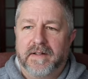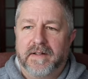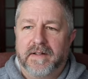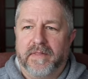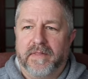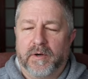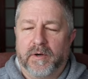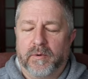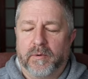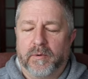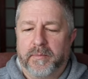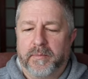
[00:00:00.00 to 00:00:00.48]

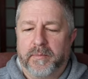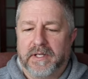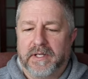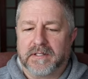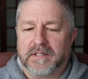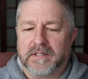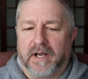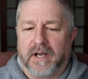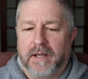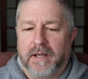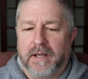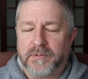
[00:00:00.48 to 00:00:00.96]
There will be
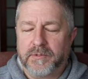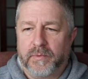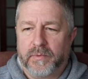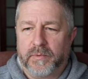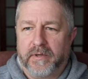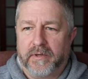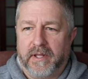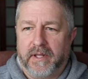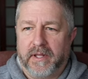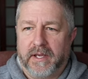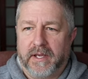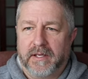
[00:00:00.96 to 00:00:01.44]
times
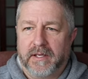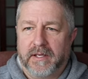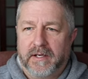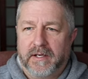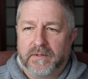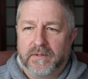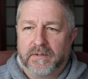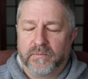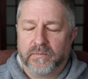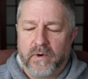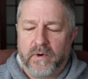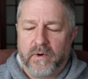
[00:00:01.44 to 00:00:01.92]
where they
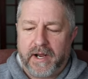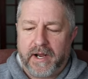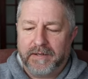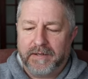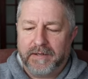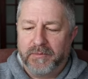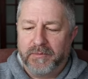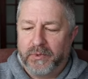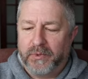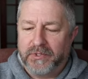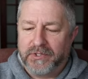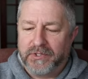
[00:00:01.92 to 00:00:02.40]
ride
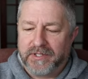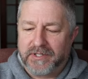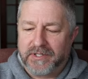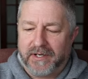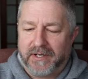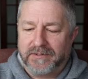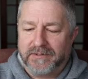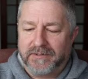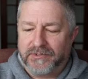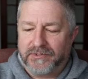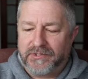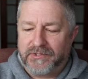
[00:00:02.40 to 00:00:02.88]

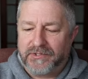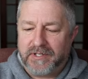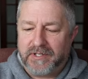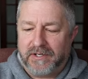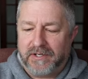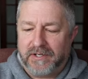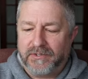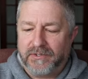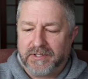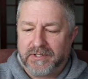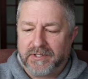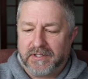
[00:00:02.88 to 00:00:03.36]
motorcycles
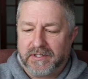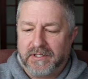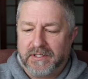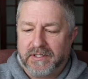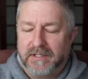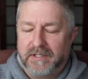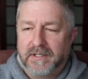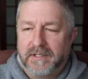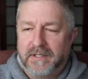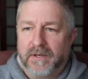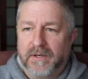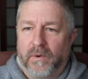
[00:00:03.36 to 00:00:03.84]

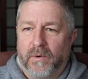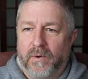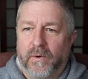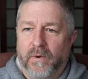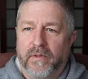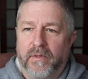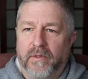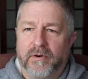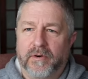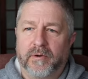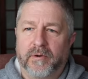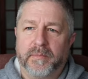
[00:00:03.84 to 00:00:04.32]
dangerously, or
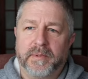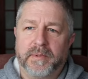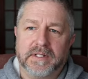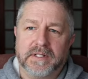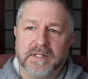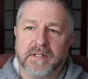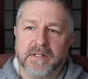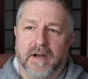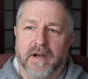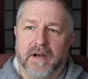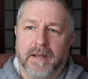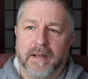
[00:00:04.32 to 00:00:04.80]
there will be
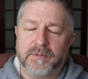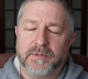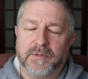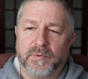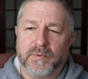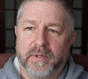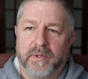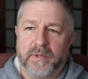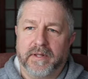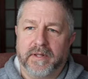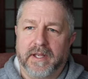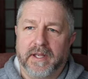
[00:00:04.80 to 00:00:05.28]
times
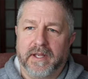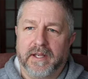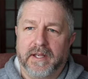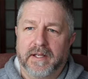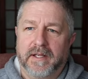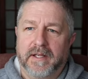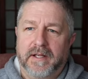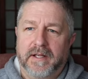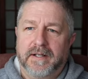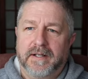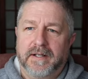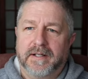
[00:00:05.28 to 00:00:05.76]
where they
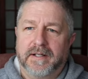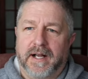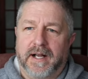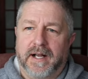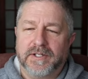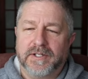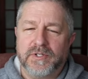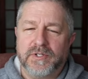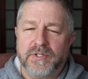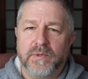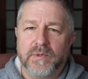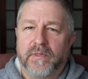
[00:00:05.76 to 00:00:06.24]
Uh,
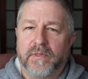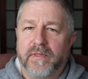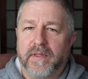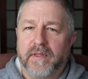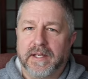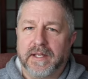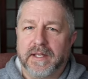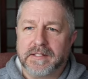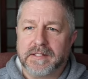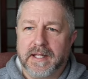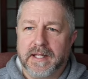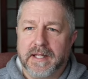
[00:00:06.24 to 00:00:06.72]
do
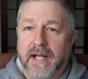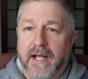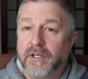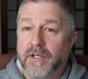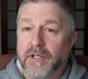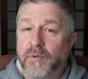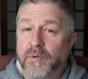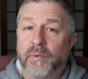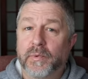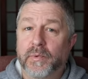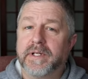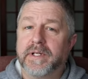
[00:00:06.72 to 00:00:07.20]
things that
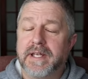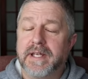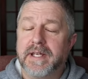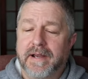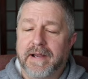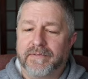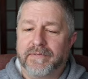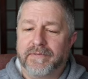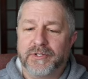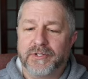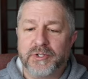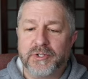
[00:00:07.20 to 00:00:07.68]
you would
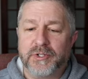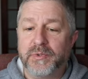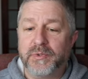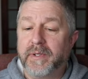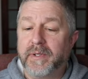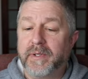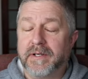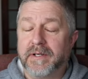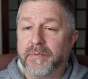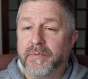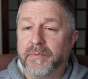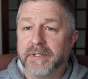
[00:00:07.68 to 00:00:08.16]
never do
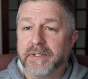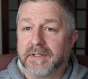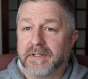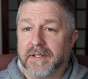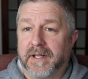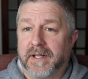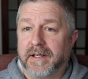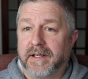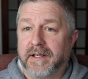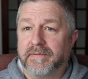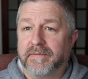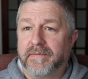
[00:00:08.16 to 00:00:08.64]
in real
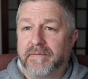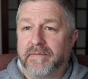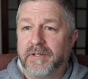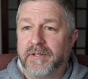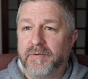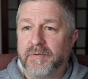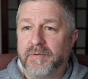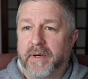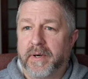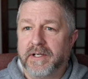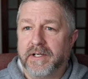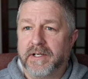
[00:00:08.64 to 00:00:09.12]
life.
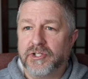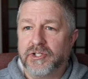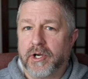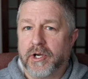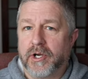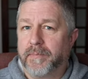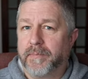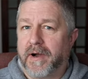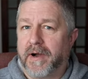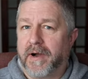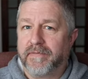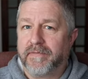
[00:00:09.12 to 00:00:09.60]
You might
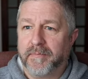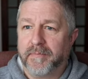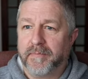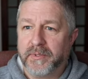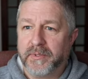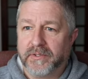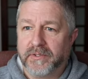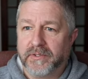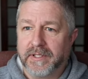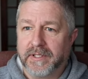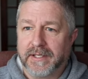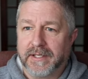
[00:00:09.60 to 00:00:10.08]
jump off a
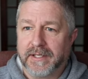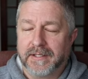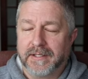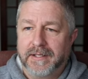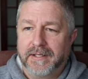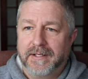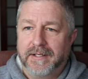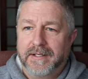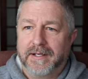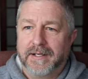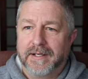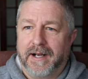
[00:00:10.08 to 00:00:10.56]
building
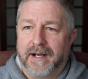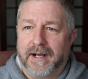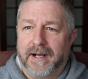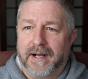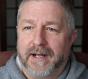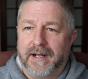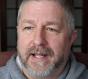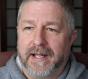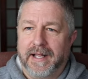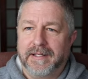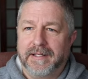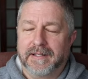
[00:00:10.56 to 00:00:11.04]
uh,
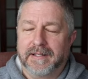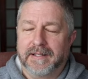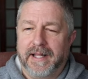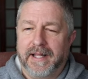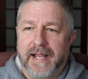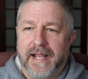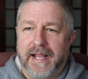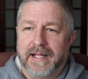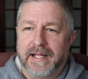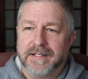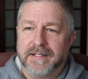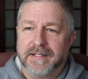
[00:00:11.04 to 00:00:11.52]
and
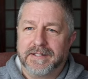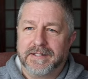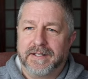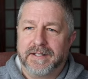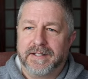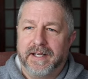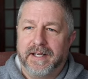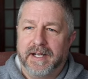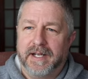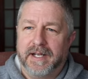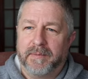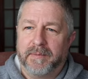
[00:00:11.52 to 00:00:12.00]
land
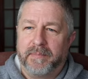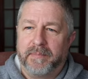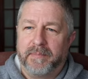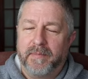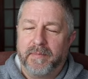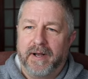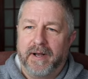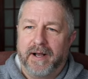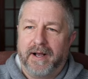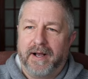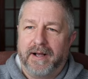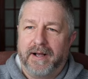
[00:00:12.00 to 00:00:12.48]
in a
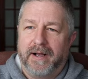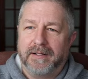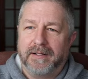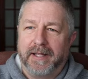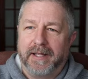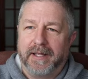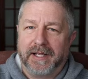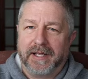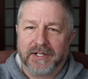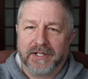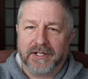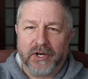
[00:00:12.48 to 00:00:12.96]
uh,
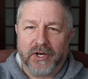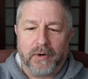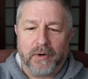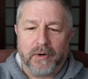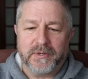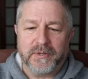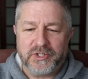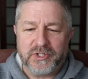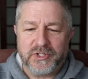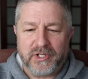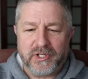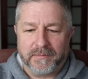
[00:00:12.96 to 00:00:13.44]
like a
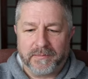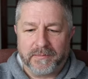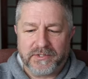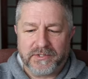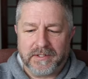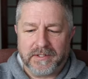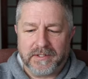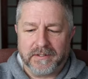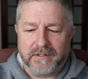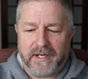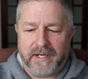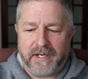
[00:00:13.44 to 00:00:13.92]
garbage
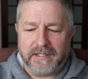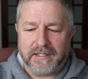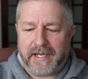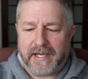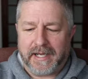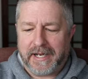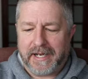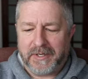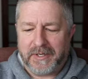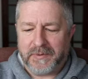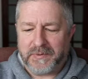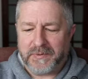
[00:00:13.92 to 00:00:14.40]
dumpster and
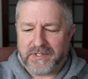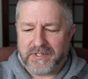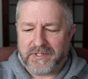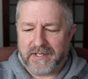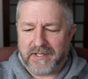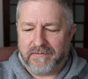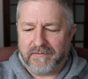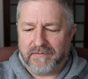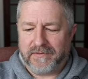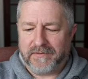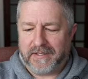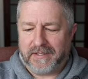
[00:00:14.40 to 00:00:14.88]
get out
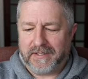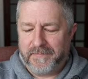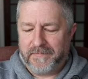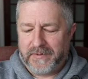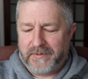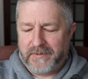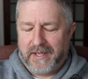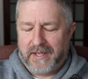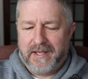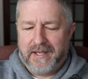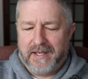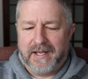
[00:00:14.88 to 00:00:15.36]
safely.
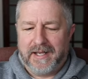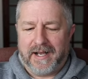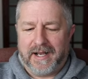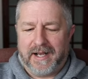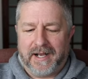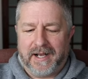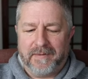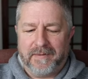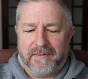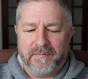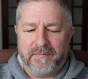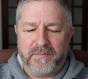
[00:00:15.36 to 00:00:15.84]

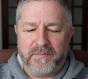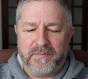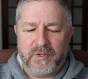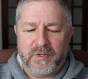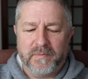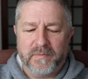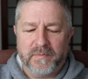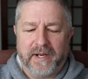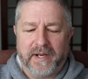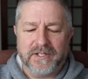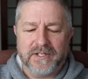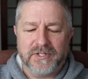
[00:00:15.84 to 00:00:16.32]
Um, you
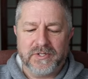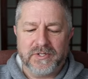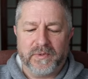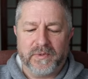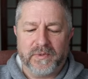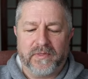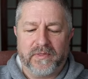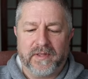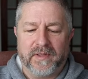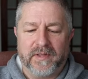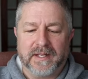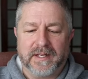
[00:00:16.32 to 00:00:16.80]
might do
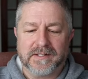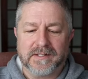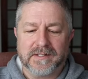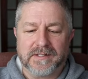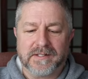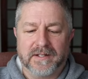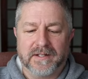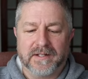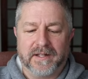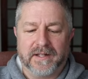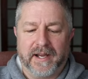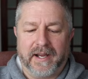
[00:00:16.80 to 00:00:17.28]
things
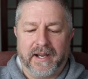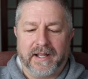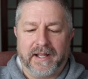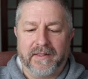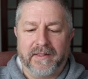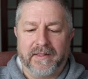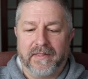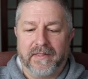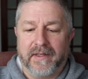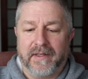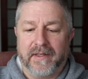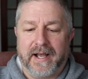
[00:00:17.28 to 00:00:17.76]
like
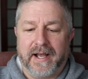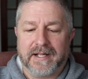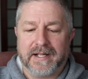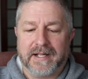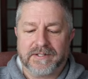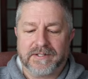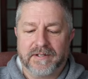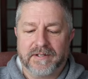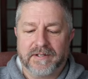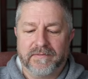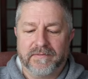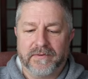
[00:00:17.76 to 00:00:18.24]

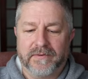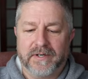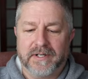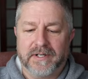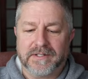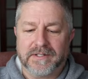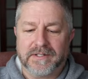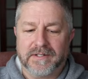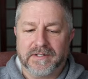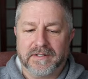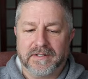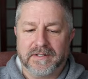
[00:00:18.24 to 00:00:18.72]
that, for
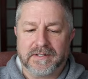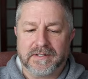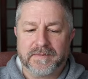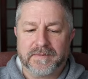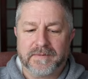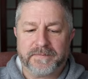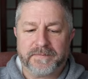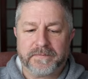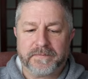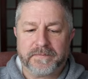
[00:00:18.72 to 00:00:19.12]
instance.